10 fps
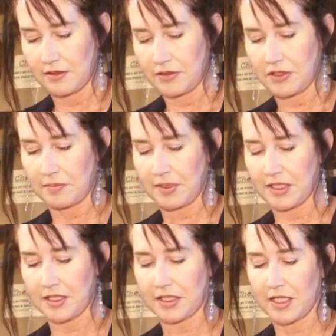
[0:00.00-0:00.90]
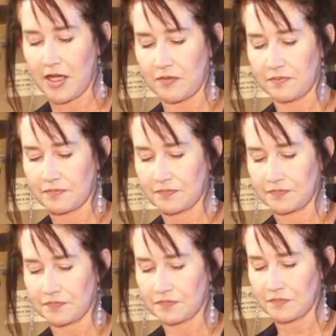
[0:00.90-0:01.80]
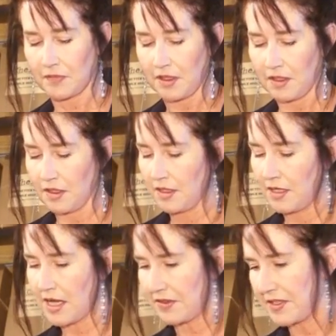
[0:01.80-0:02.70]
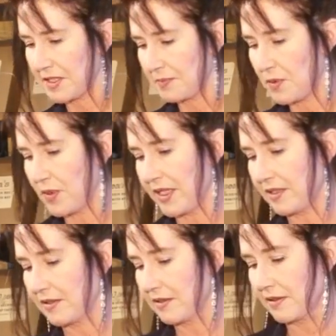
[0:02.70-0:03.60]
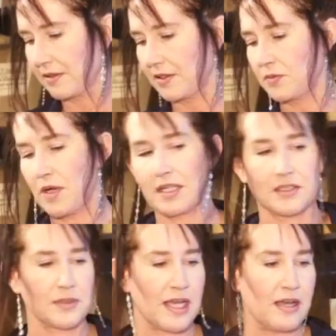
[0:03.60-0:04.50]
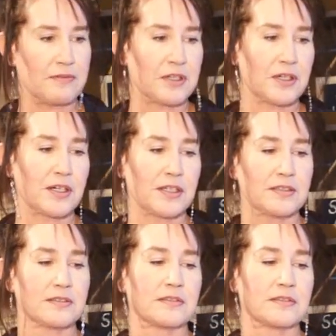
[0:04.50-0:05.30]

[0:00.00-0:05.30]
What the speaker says: you should be good to go. Now at this point, you want to have your